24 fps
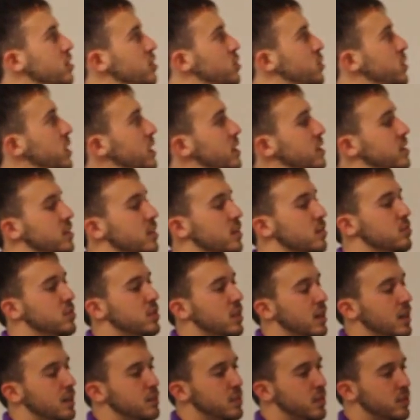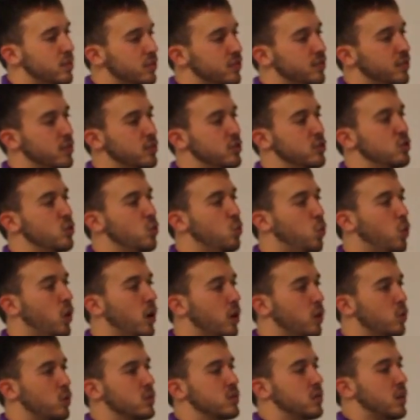in trig sometimes. That refers to
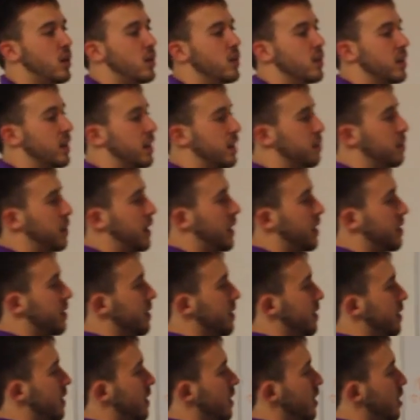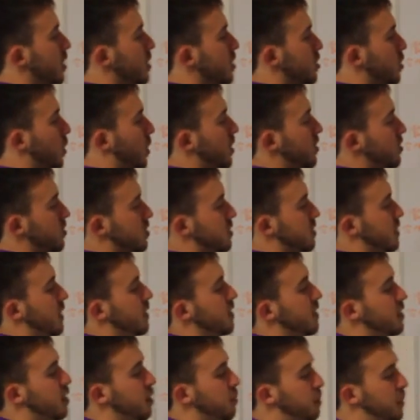where we're talking about. So
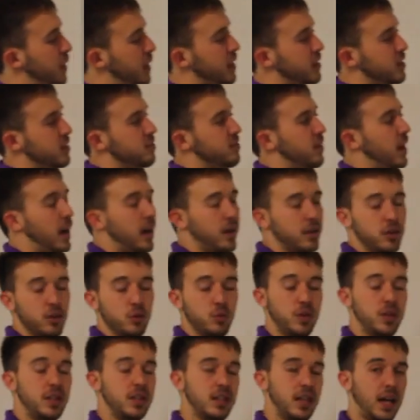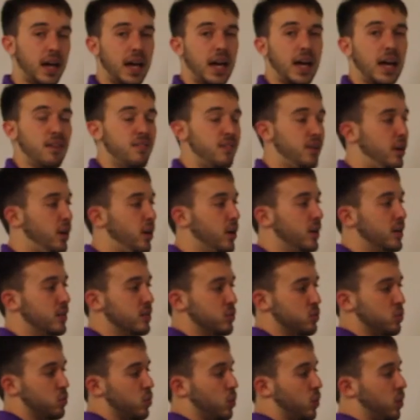understand that the biggest value we can have here
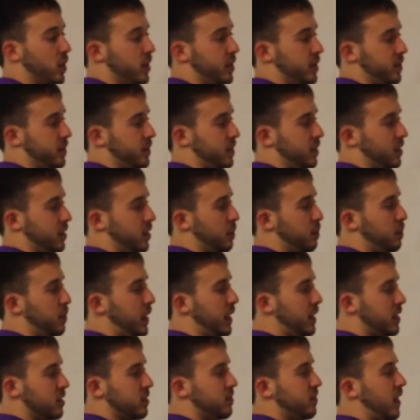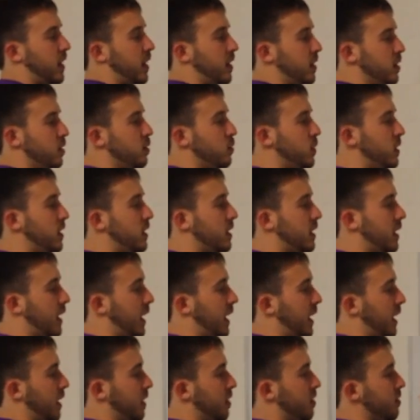is 1. The biggest value we can
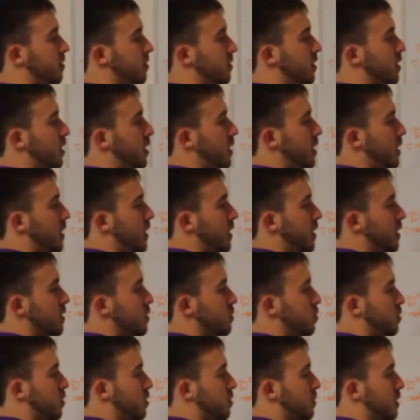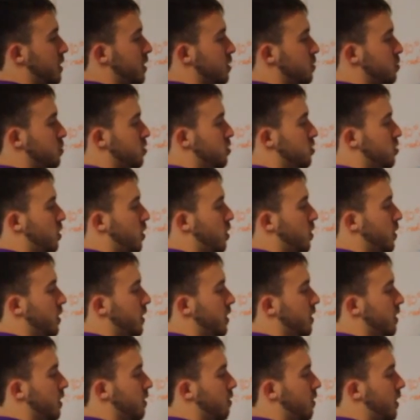have is 1 because we're
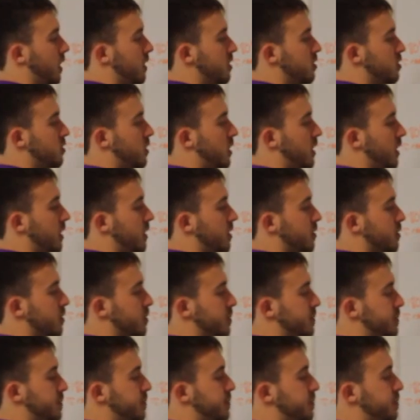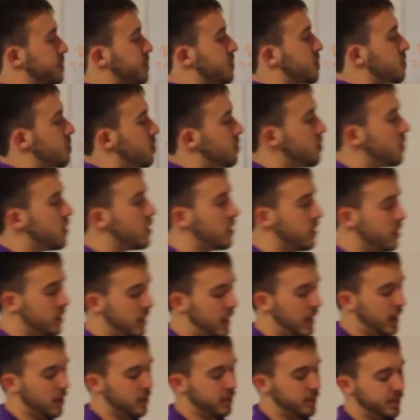drawing a right triangle.
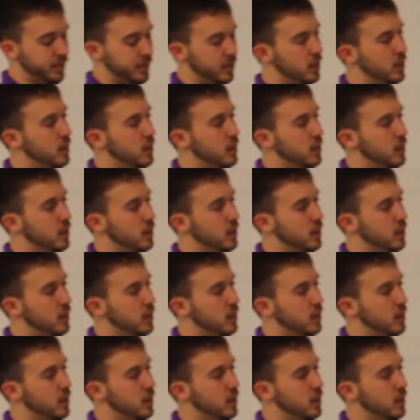Now,